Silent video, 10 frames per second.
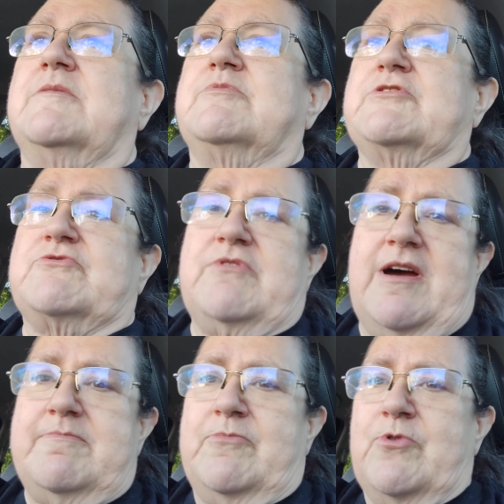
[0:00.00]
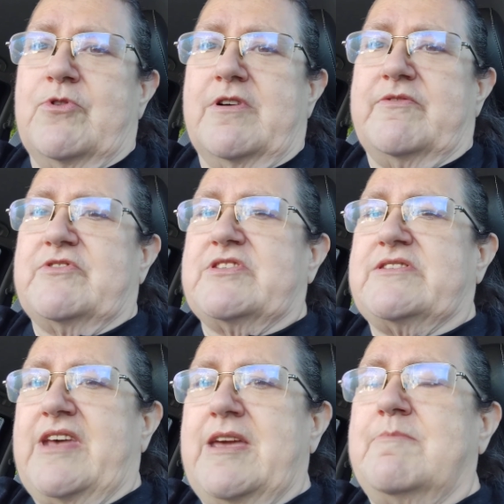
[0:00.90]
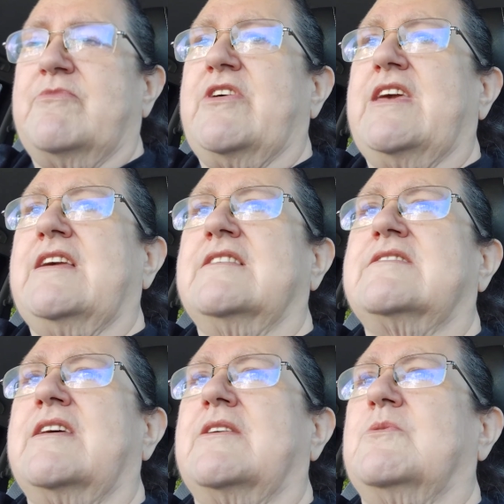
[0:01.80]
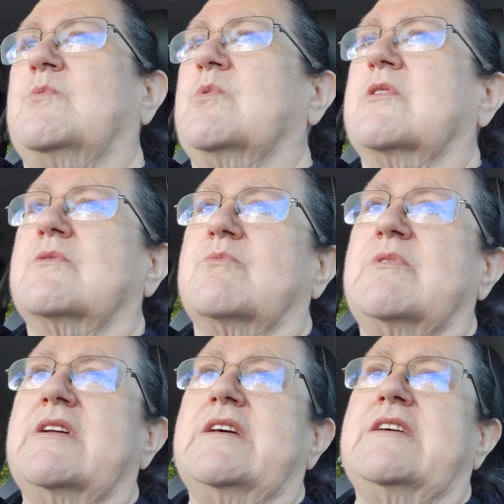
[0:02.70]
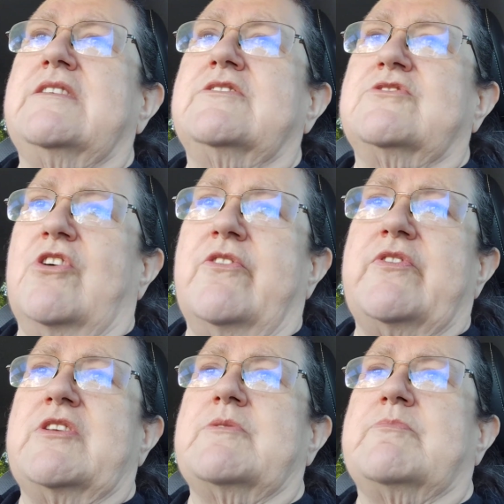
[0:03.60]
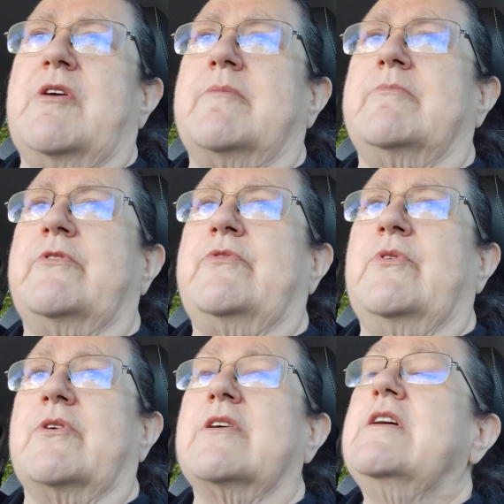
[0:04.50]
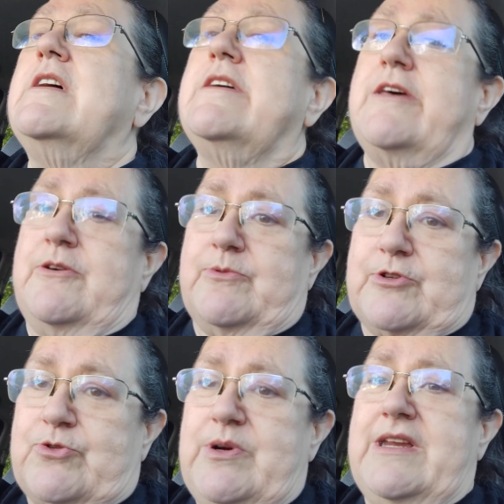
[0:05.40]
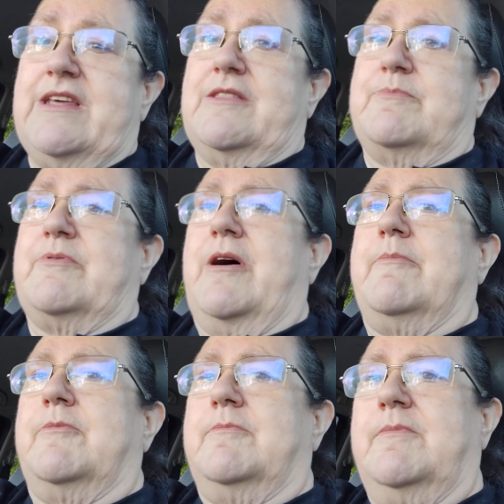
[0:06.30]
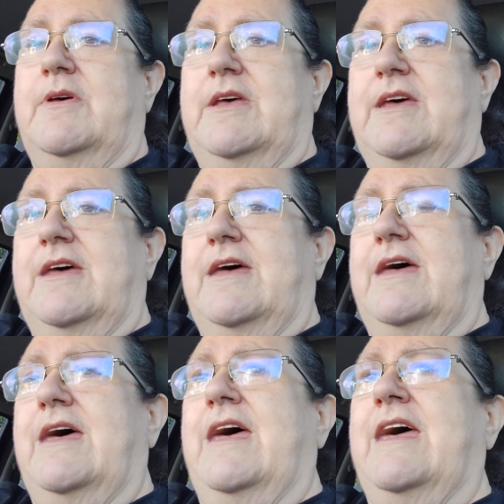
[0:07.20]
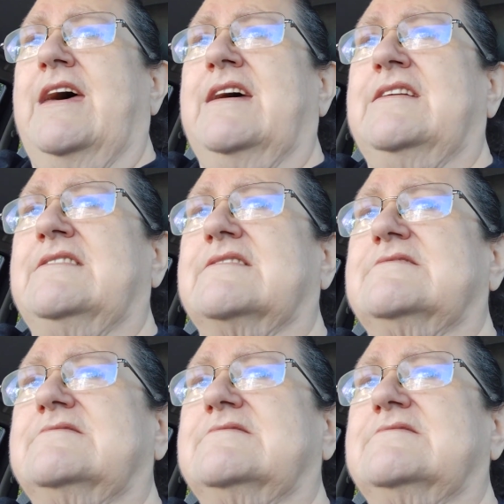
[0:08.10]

prescribe more of the same things that weren't really solving the problem before. They were treating the problem. And